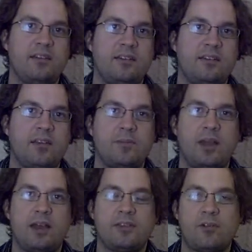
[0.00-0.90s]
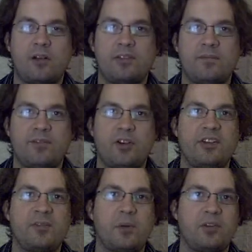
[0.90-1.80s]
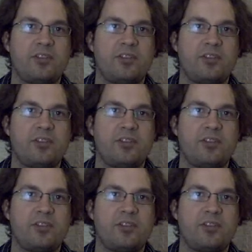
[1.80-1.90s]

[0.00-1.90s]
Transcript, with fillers: Some uh, there are some very small